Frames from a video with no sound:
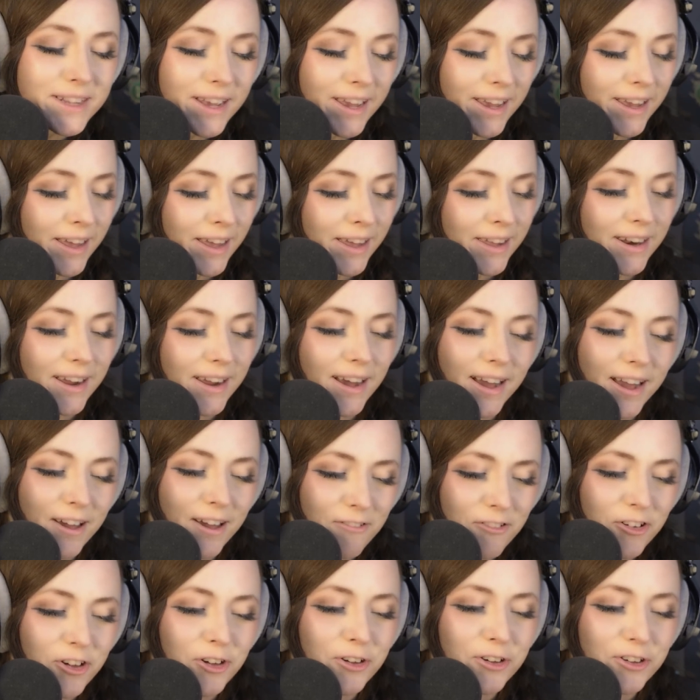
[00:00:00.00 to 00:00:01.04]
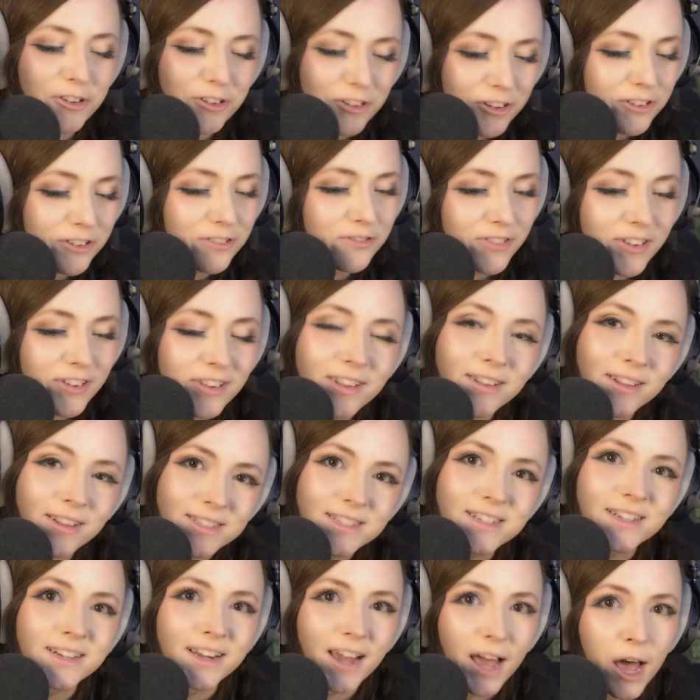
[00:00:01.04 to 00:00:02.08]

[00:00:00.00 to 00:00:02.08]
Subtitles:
and I have a good feeling that's going to